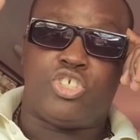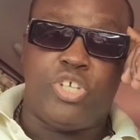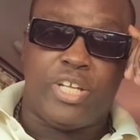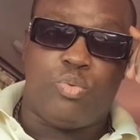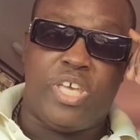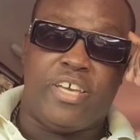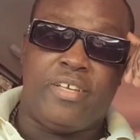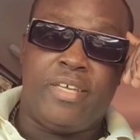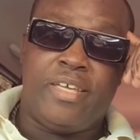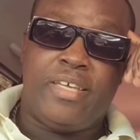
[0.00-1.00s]
the straight way.
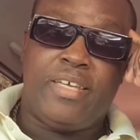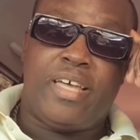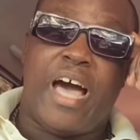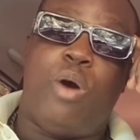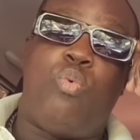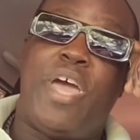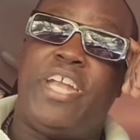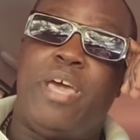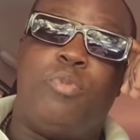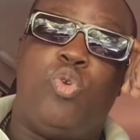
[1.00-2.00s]
And
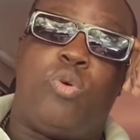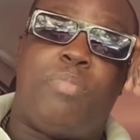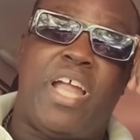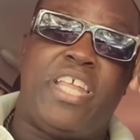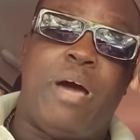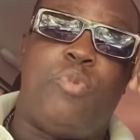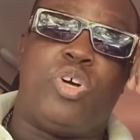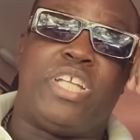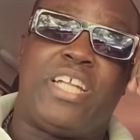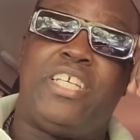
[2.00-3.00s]
when them look on the
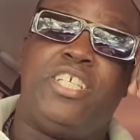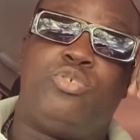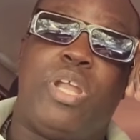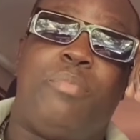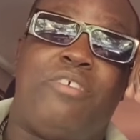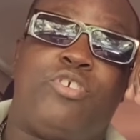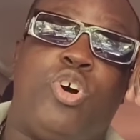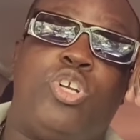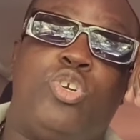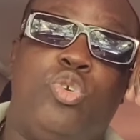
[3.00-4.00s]
amount of things that they have to
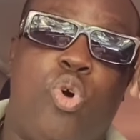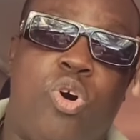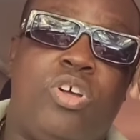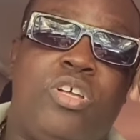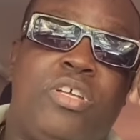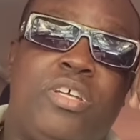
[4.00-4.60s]
go do,